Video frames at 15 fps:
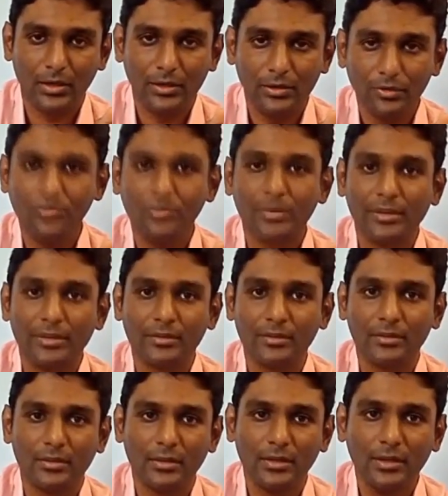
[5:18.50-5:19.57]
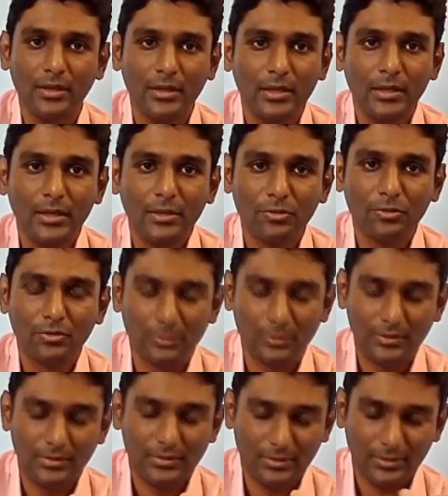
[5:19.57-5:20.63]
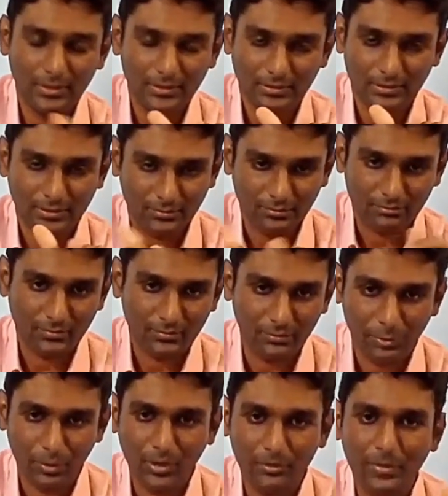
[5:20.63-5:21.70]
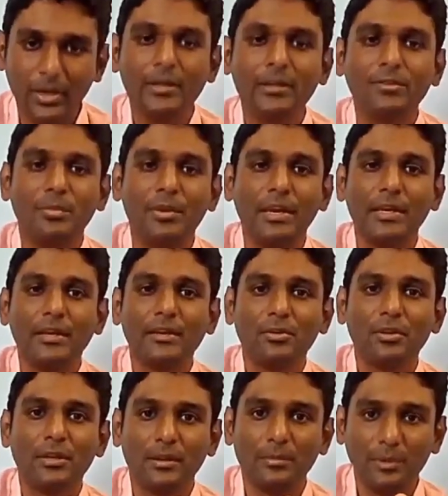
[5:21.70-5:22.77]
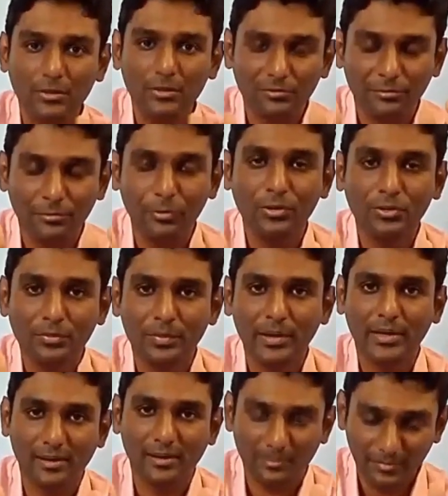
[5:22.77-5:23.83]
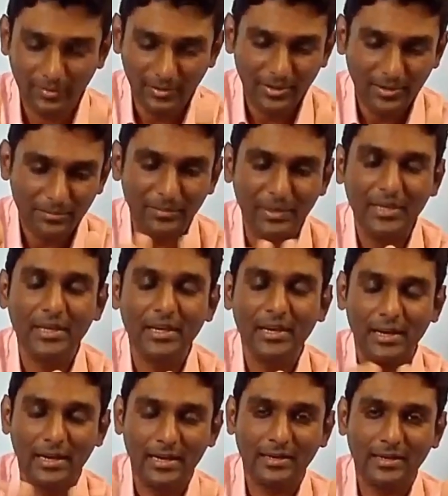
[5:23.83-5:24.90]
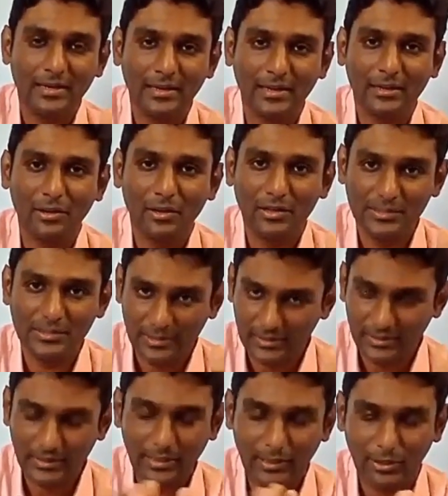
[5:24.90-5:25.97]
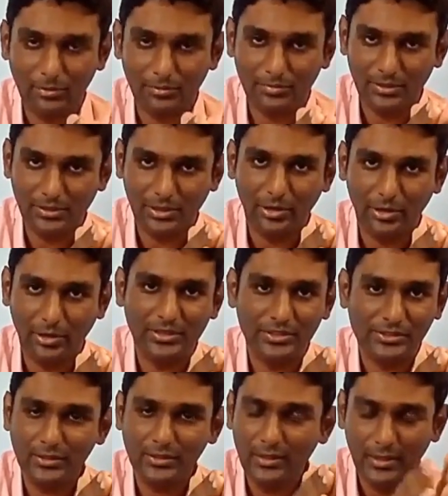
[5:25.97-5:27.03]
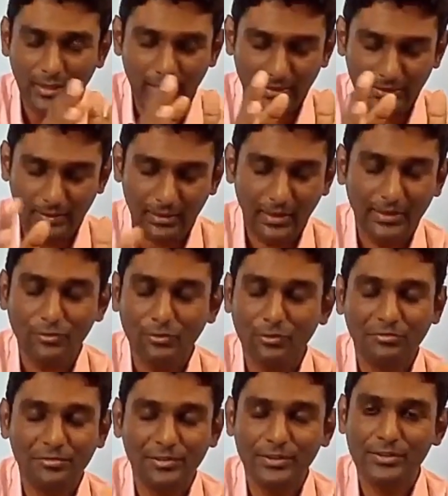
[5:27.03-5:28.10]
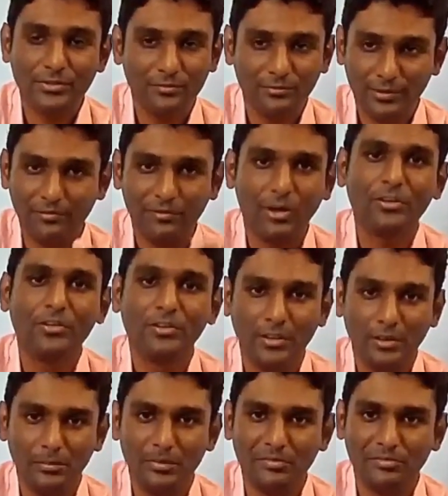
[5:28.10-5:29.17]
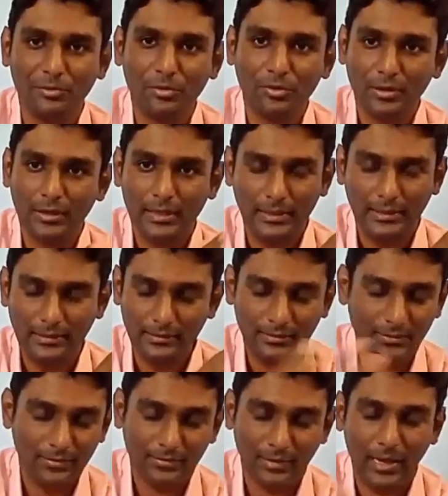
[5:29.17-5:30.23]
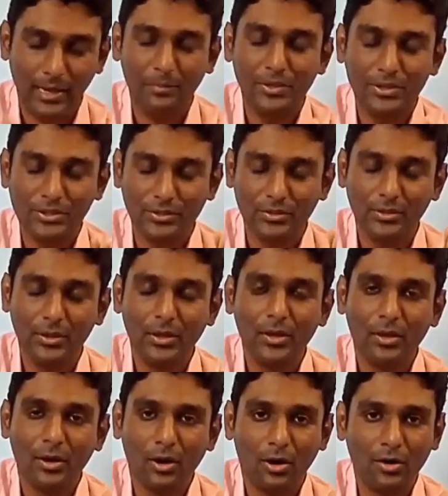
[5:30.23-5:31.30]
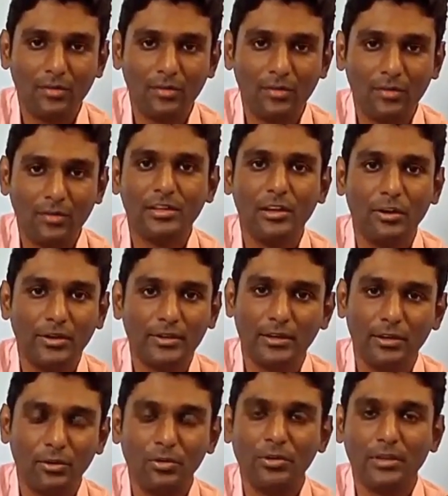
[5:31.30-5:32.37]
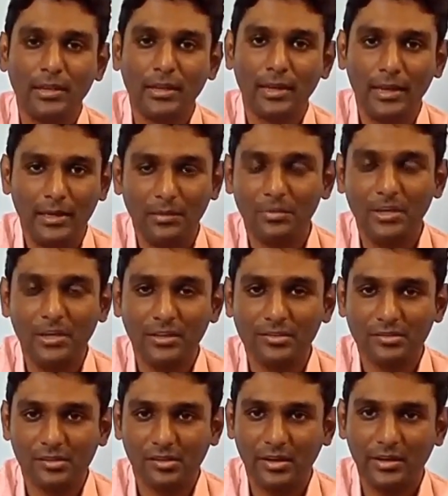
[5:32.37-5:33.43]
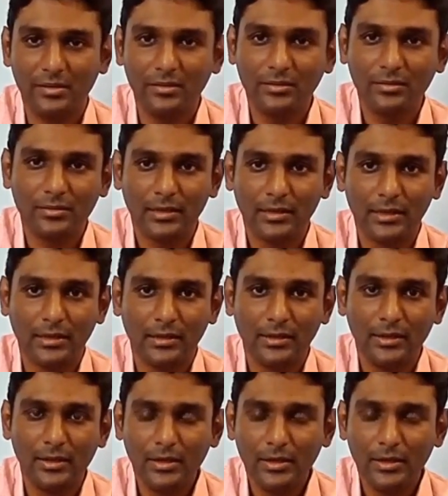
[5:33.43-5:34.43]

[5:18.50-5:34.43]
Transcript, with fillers: user base, right? So what Ambani is bringing to the table is full spectrum media and technology and telecom domination, the likes of which we've not seen before. Uh, this is ambition on steroids. I don't think anybody has tried this. And